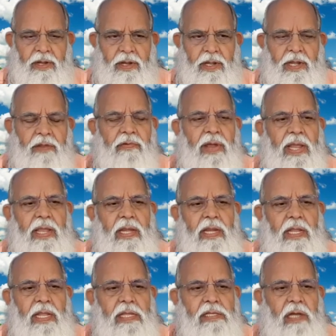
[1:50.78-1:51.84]
Divine
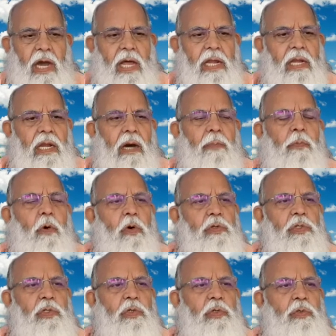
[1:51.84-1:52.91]
is
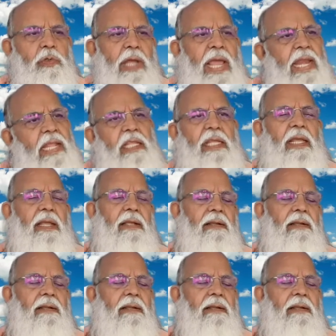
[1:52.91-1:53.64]
unopposed to anything.